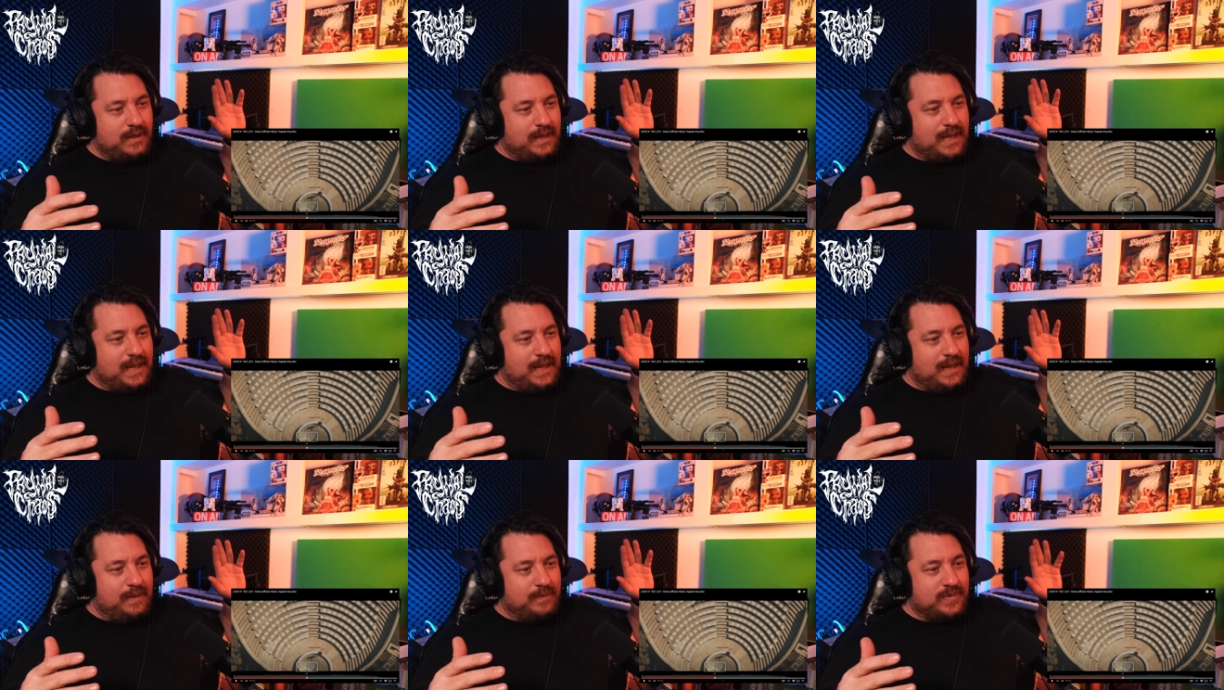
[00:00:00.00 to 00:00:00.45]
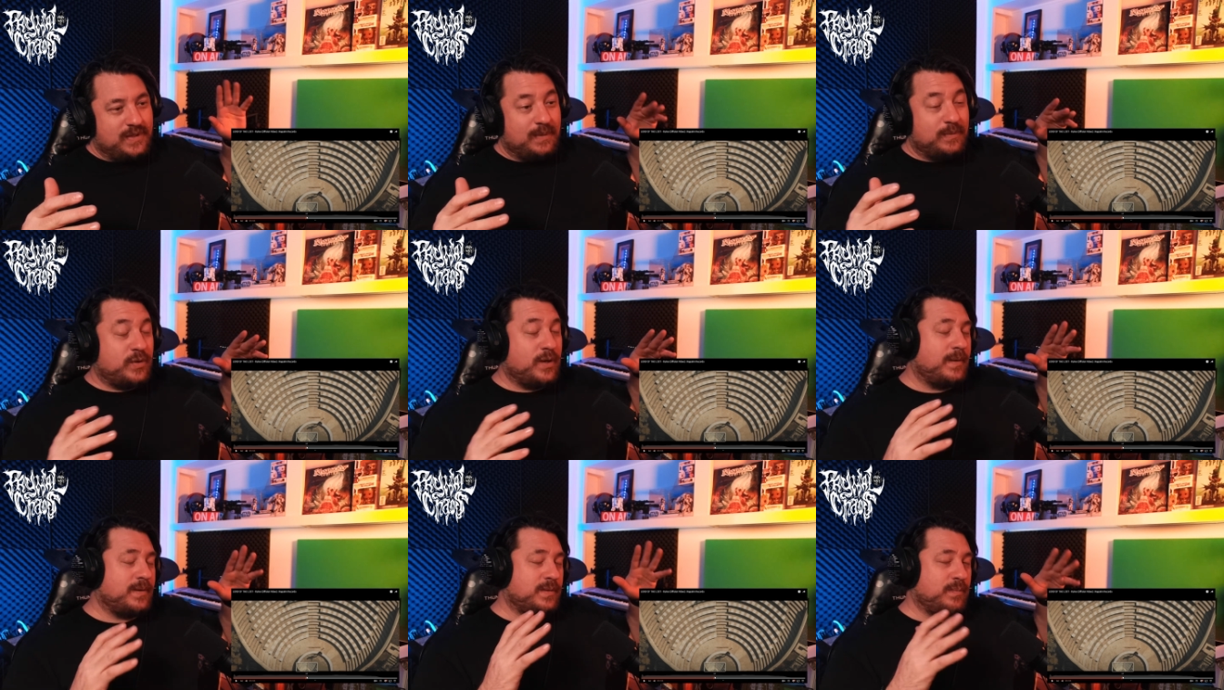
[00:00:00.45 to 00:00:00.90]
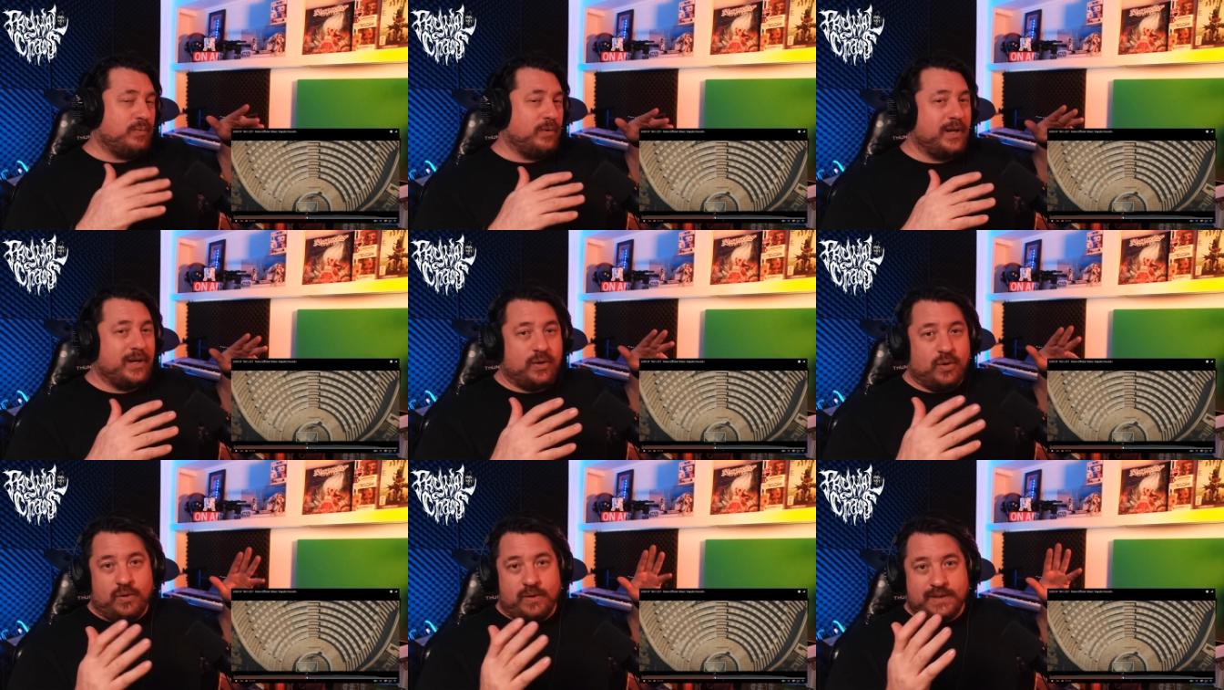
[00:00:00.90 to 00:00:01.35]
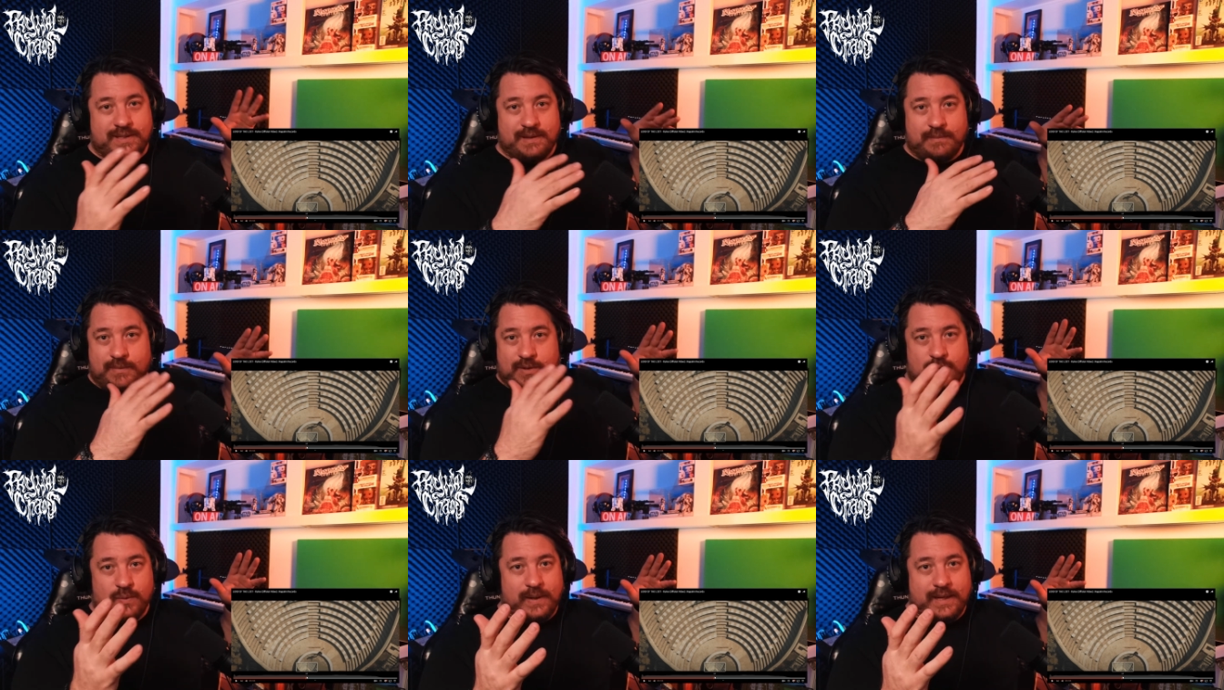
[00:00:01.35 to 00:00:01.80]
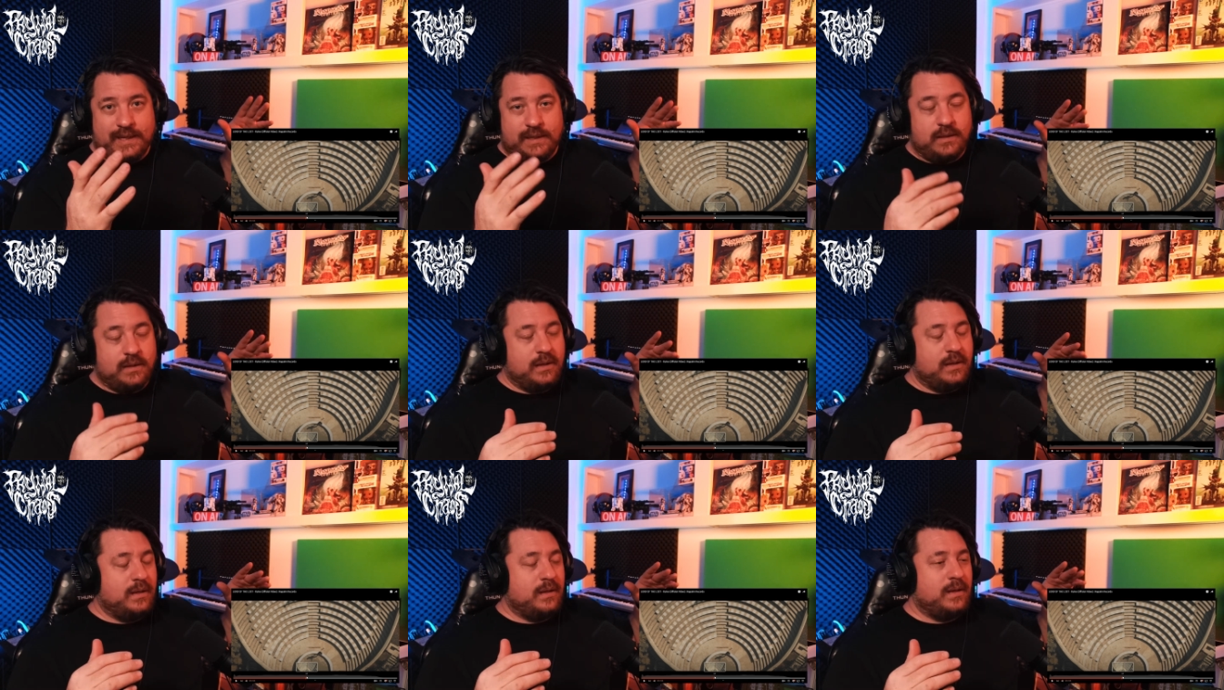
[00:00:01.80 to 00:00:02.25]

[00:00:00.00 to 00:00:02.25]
um, sometimes a pre-chorus in between